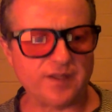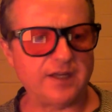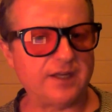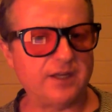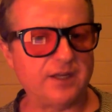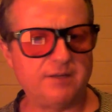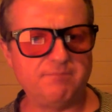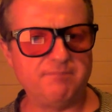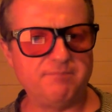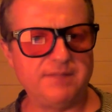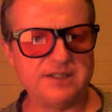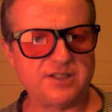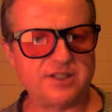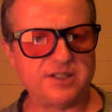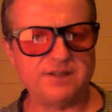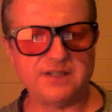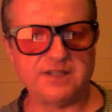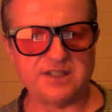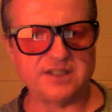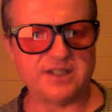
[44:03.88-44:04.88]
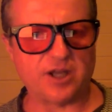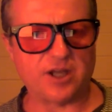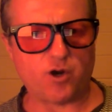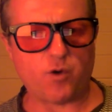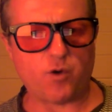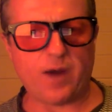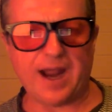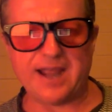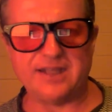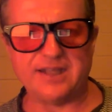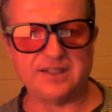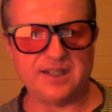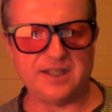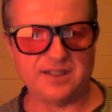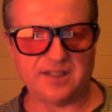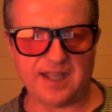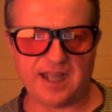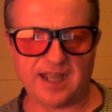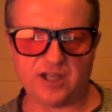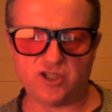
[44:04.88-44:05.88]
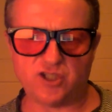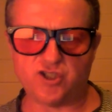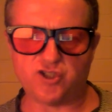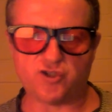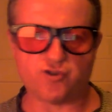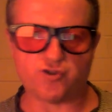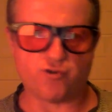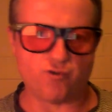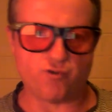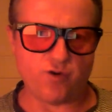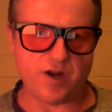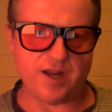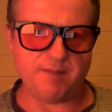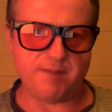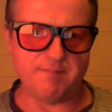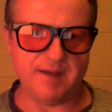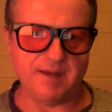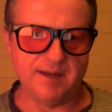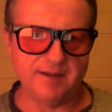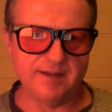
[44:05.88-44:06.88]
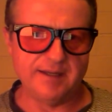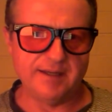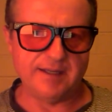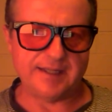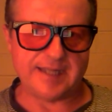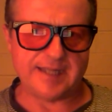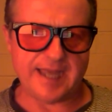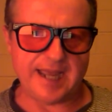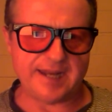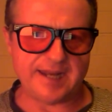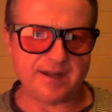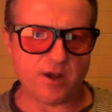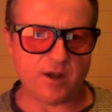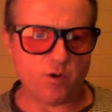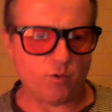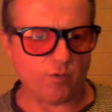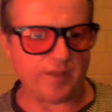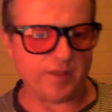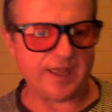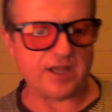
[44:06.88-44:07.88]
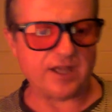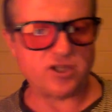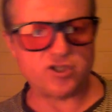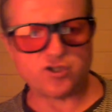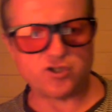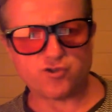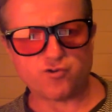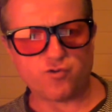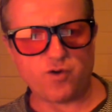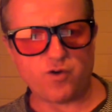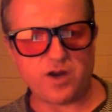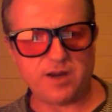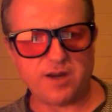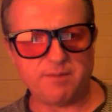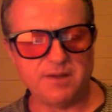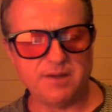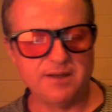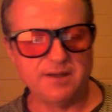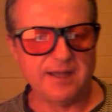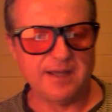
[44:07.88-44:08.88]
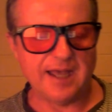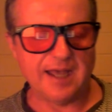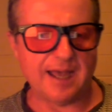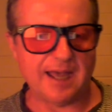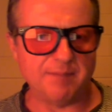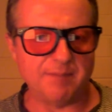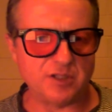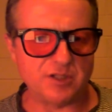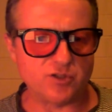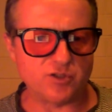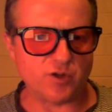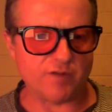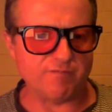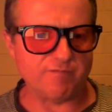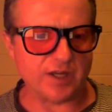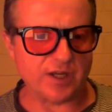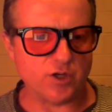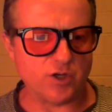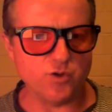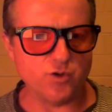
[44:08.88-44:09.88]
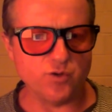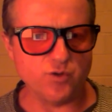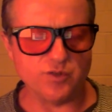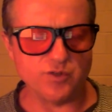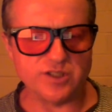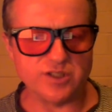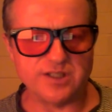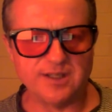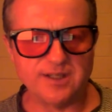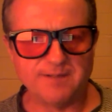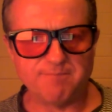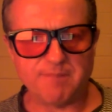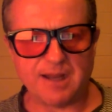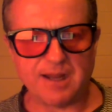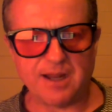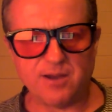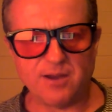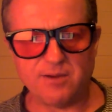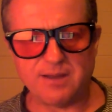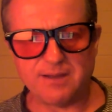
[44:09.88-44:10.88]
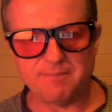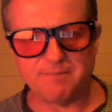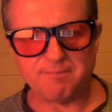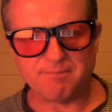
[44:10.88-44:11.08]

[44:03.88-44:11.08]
the, this, this is the crazies, the extreme keto or the extreme um, sort of vagoons, you know.